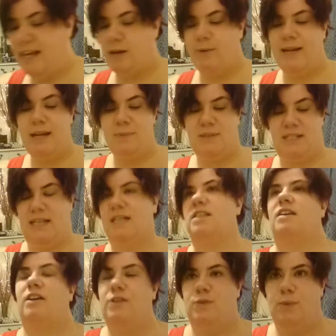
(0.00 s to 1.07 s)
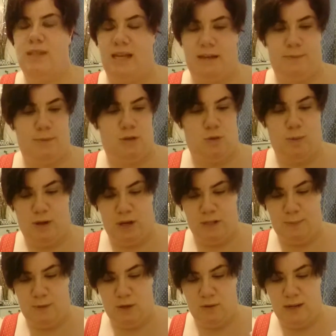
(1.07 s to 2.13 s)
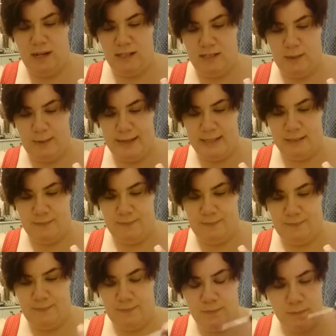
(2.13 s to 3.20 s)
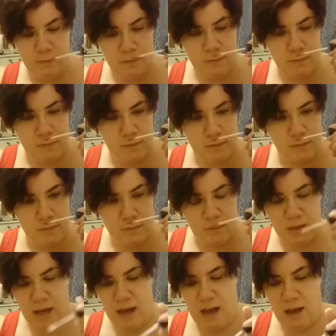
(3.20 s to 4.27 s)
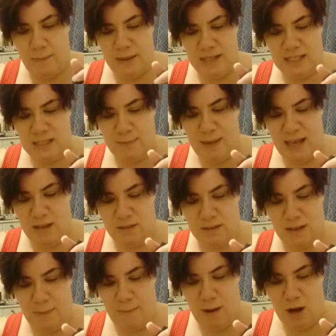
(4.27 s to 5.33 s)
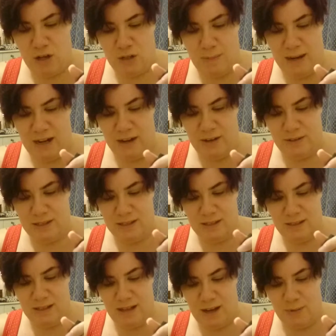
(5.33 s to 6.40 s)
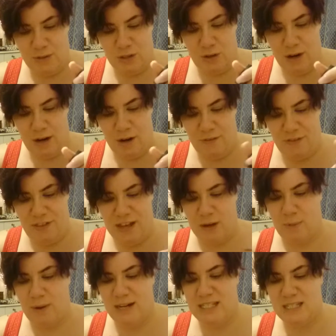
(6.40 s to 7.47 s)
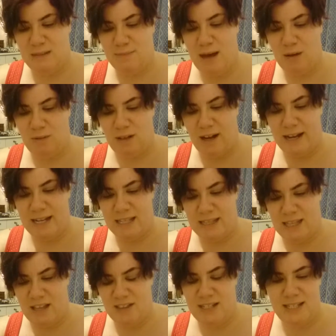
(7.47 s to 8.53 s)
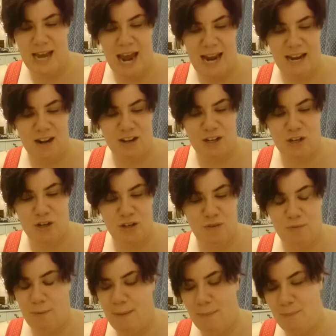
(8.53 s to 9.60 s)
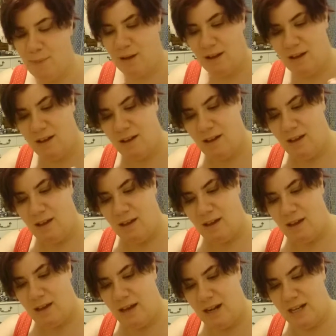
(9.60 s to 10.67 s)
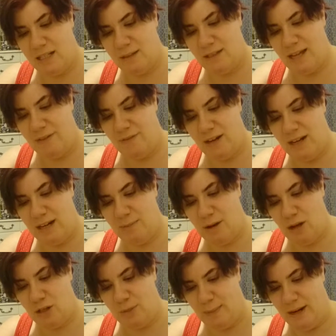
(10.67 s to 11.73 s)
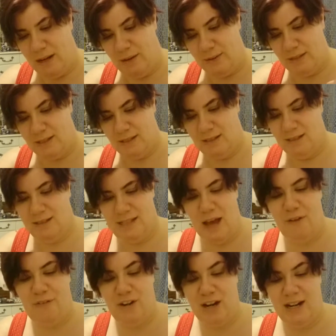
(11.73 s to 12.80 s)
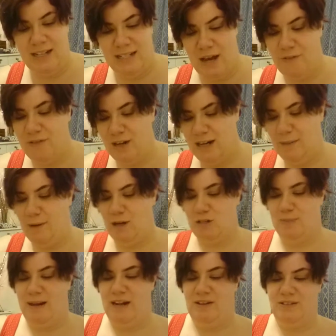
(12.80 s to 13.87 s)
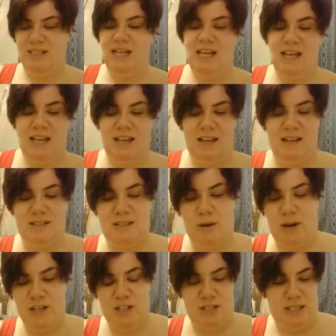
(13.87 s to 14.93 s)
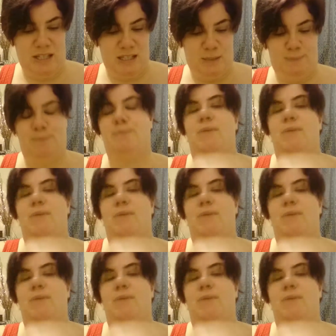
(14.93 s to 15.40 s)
liquid lipstick that goes with it, which we're going to put on next to it. It smells like marshmallows. I was trying to think what it smelled like the other day, and I couldn't remember. And it's definitely marshmallows. Definitely, definitely marshmallows. So I just think this